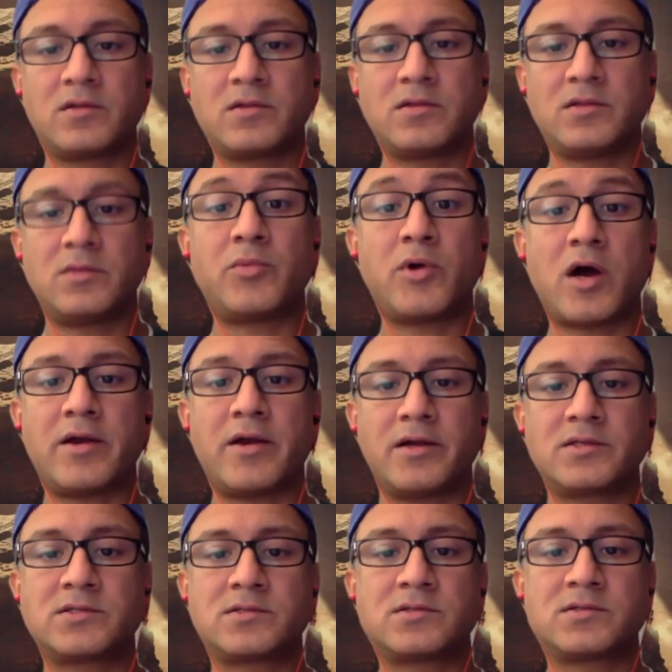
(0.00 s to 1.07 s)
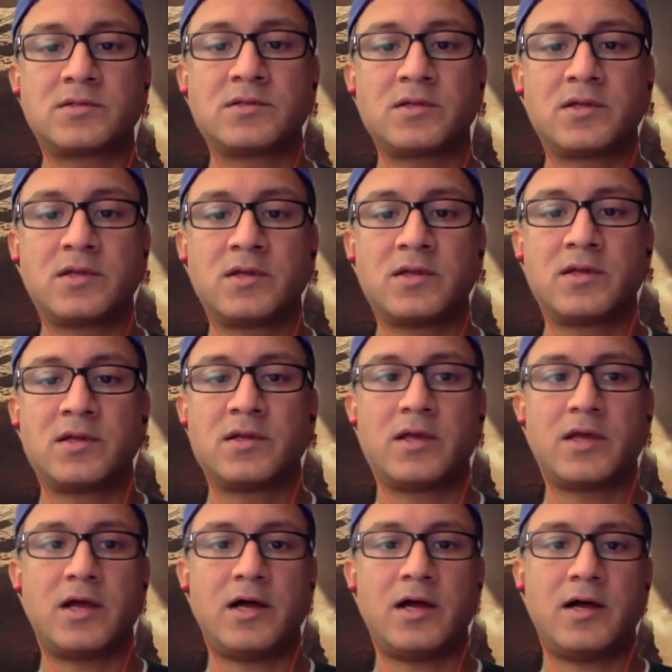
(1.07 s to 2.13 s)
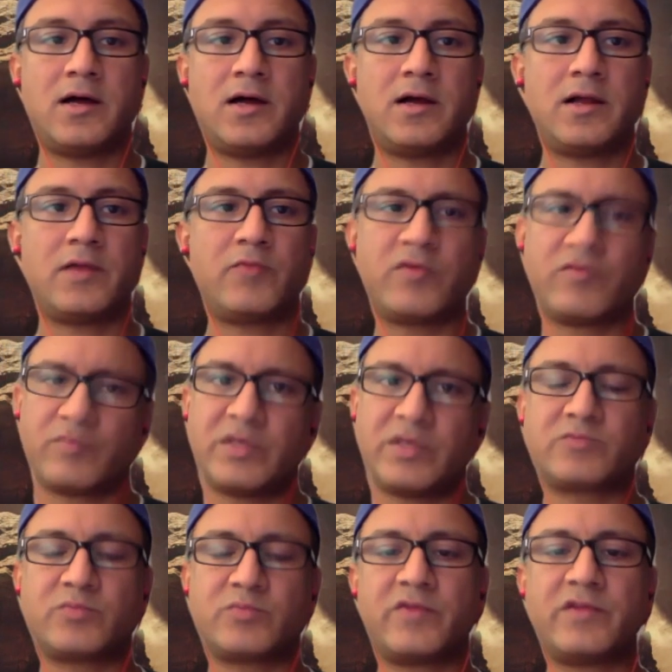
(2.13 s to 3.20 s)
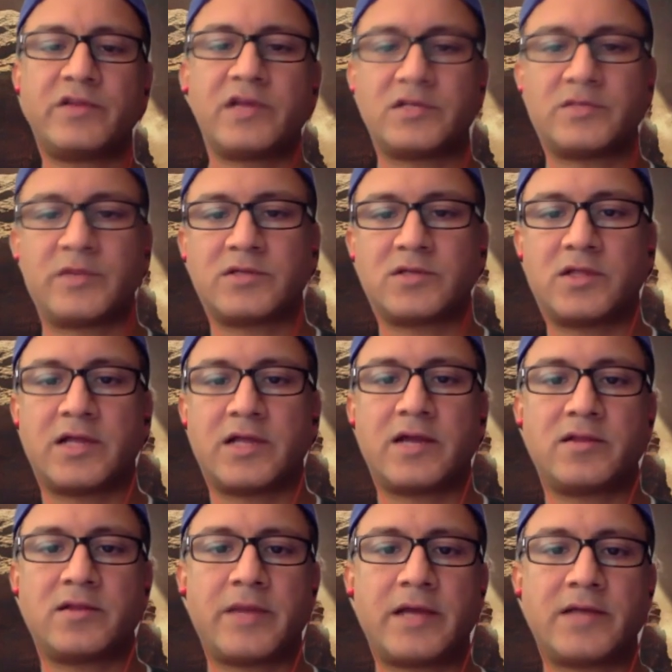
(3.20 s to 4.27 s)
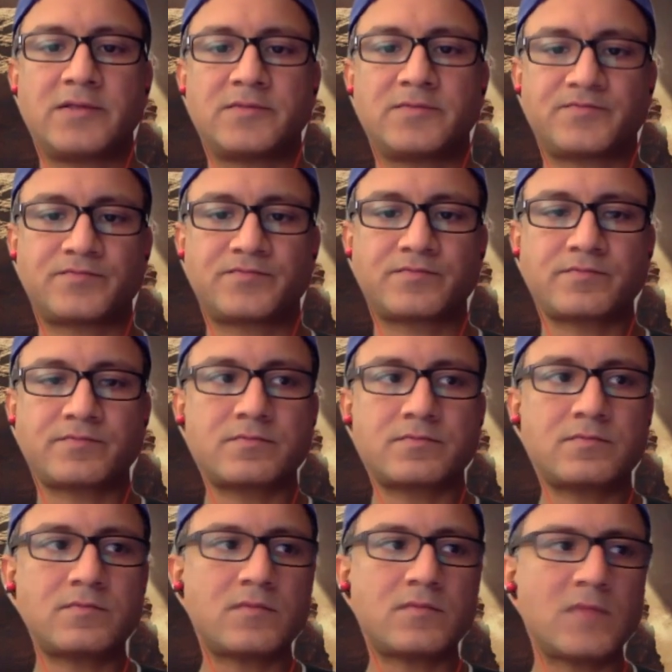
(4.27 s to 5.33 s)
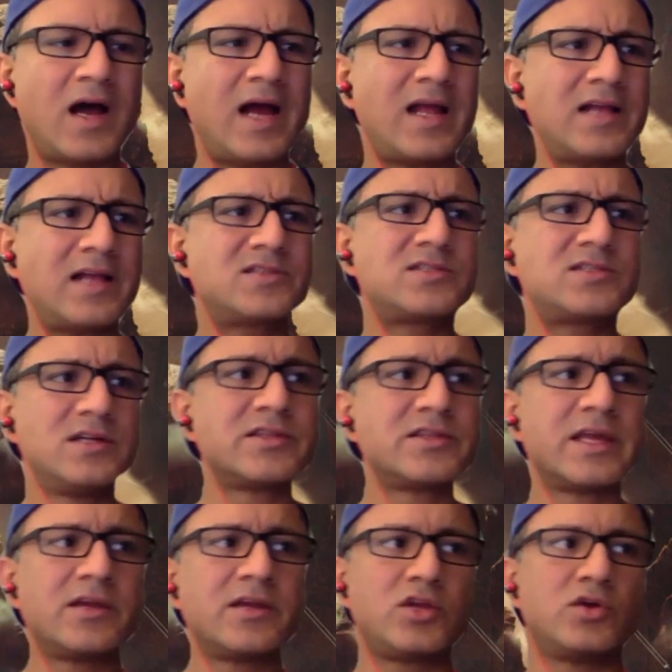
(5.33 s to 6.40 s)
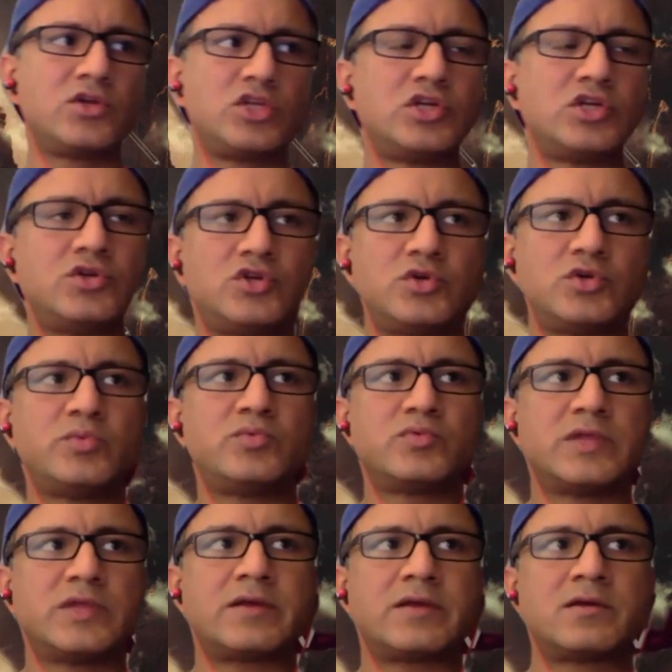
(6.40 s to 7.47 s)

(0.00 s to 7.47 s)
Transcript: the products. And we've briefly touched base on that in the past. I still think you like